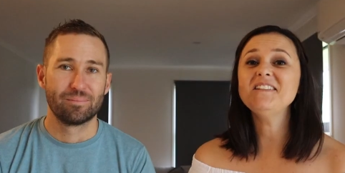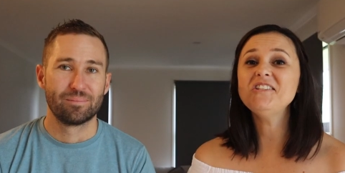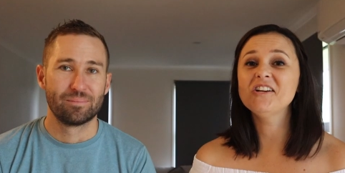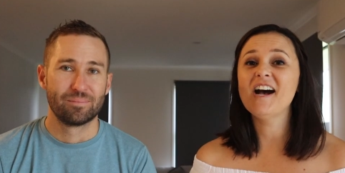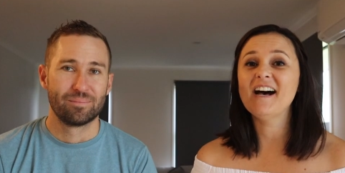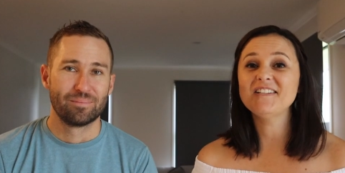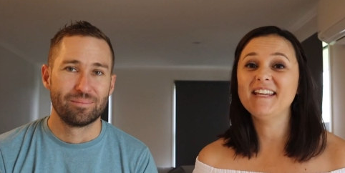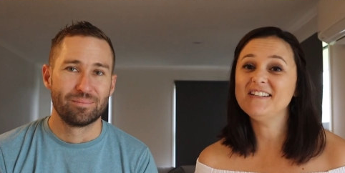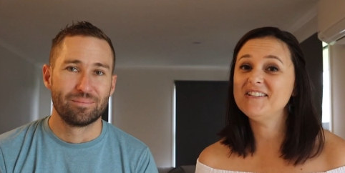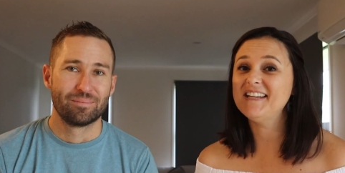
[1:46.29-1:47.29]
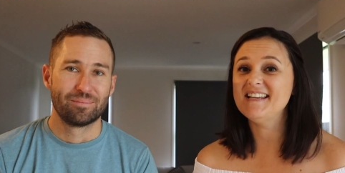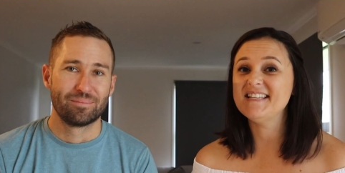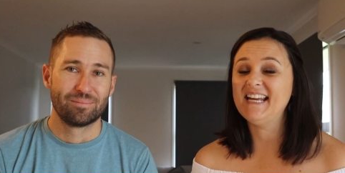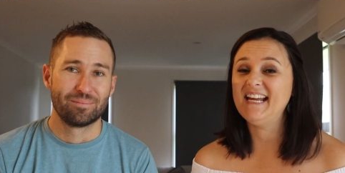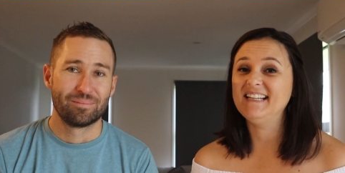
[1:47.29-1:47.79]
Speaker 1: that you know how to get to
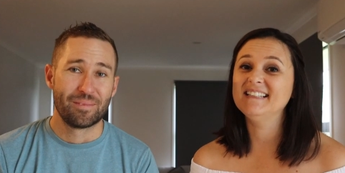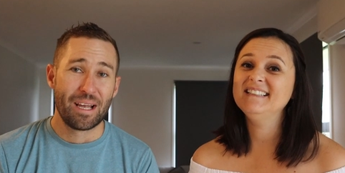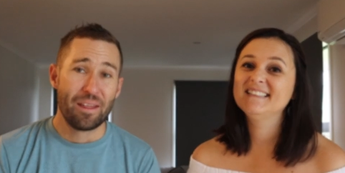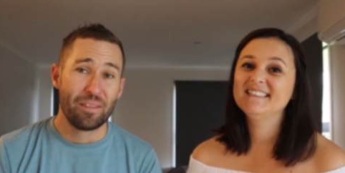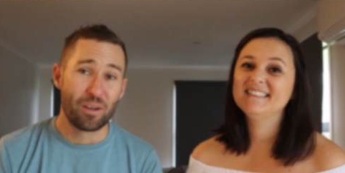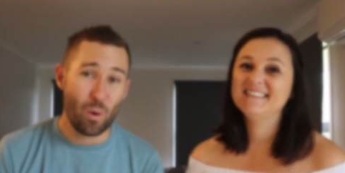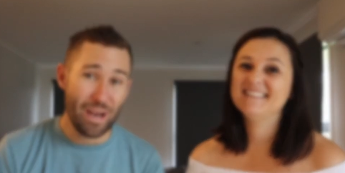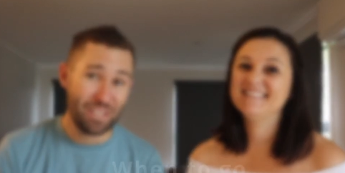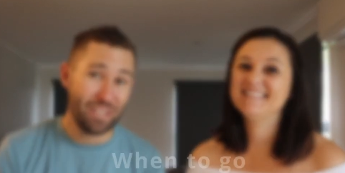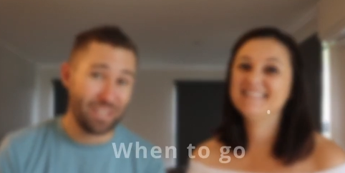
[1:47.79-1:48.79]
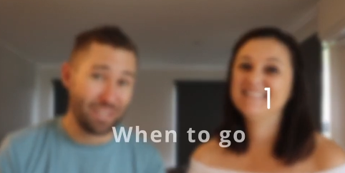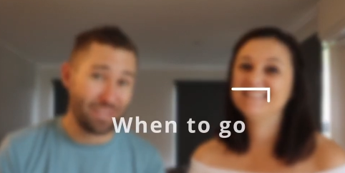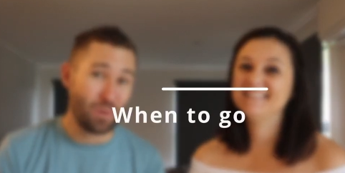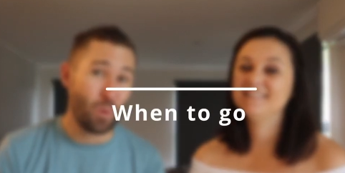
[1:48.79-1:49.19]
KZN,
Speaker 2: the question is